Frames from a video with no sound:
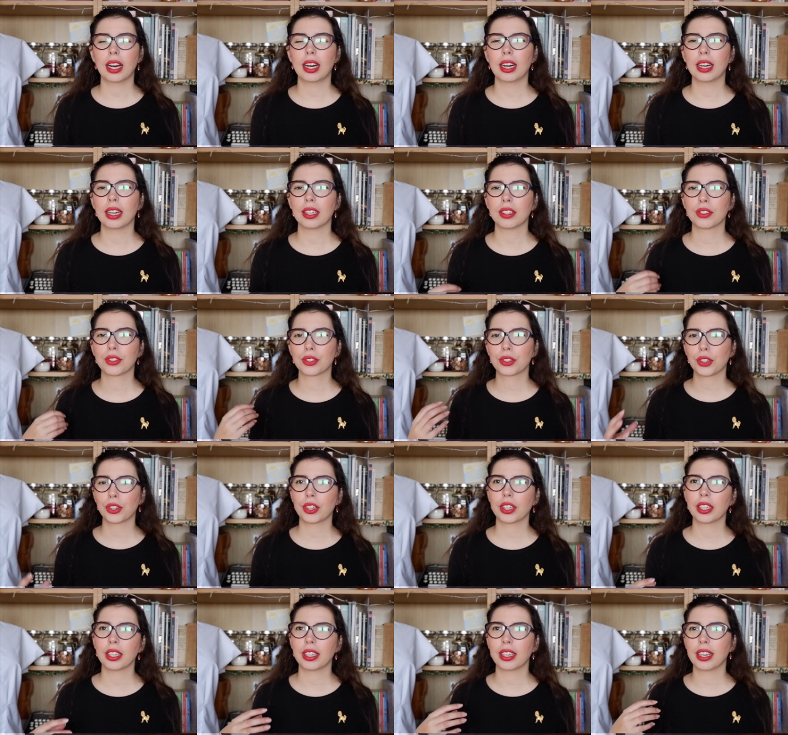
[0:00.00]
a
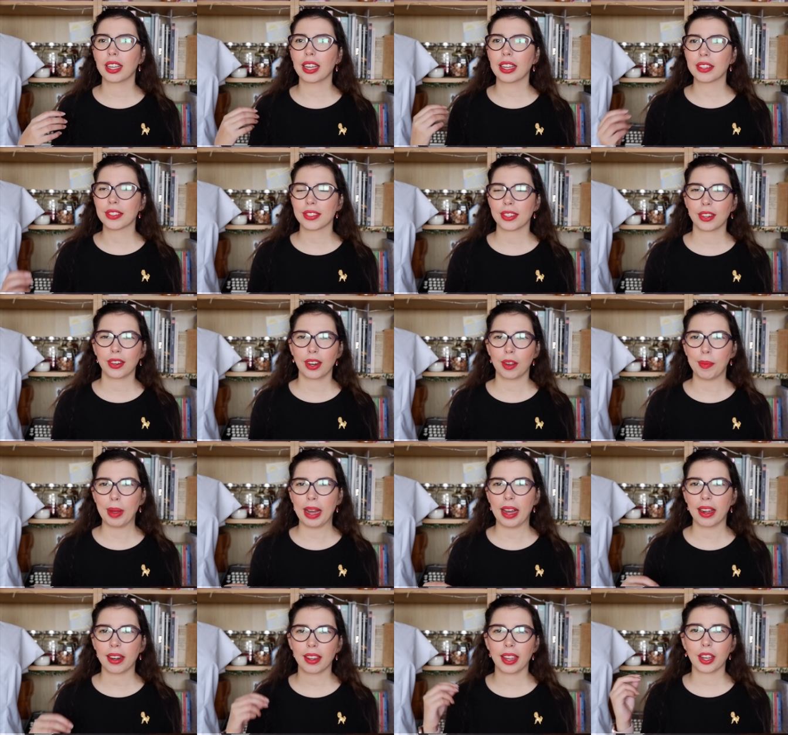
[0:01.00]
certain Instagram
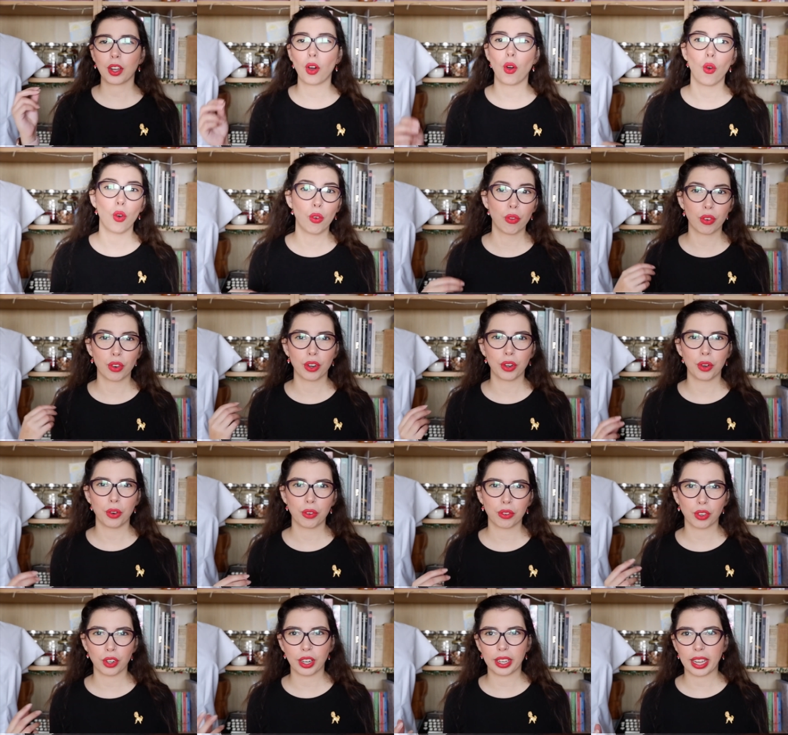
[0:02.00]
ad over and
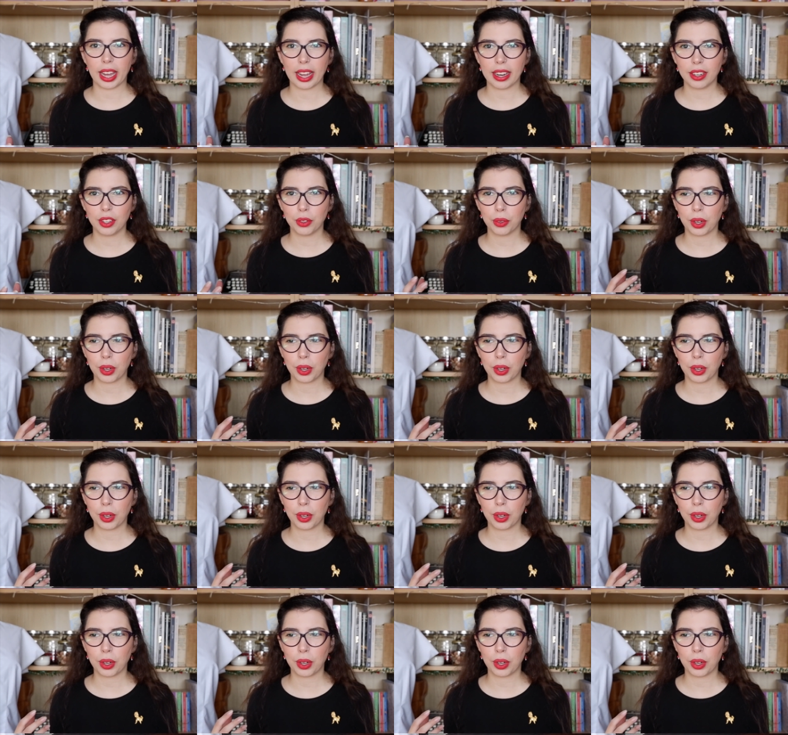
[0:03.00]
over again,